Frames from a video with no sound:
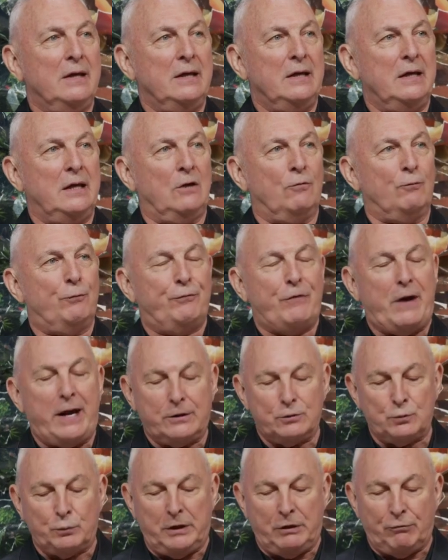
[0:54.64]
In
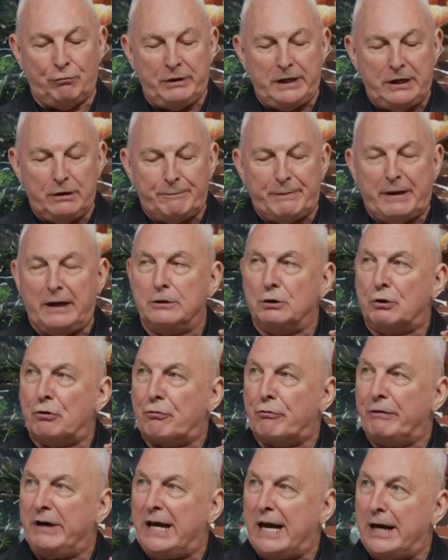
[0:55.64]
fact, we read about
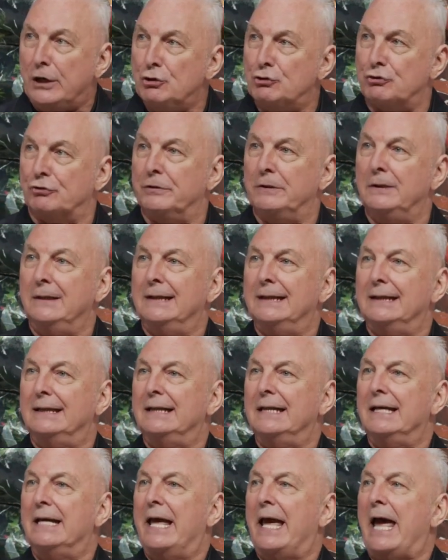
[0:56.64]
creation
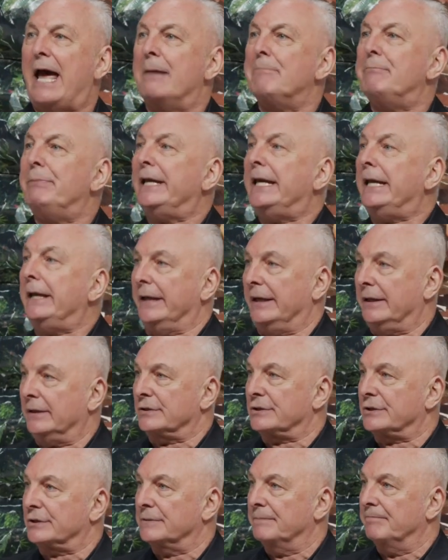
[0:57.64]
and
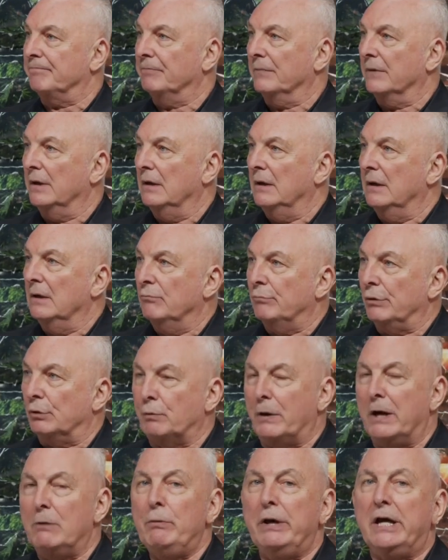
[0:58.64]
beginnings. But
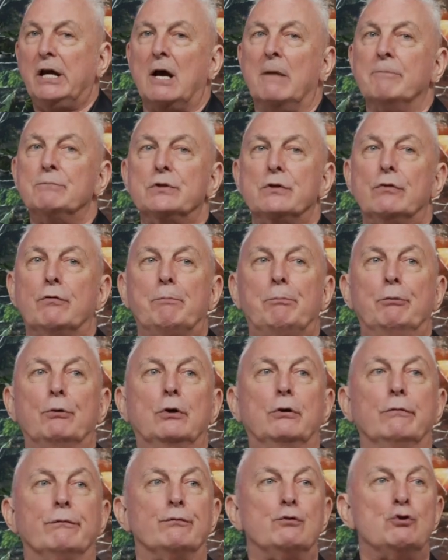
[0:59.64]
when we come to the book
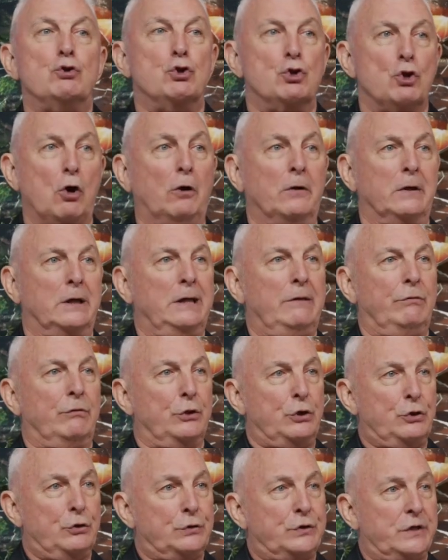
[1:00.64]
of John in the
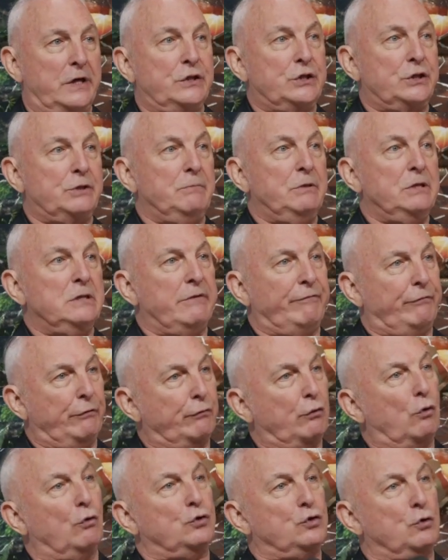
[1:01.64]
New Testament, if you've
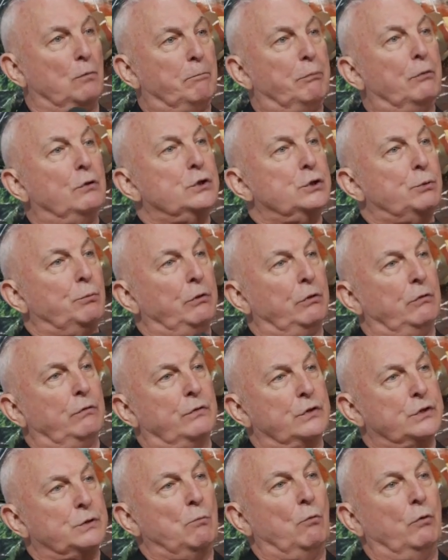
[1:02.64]
got your books with you
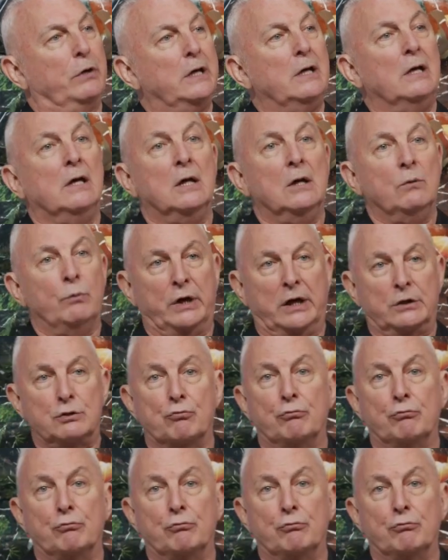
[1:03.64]
this morning, we're going to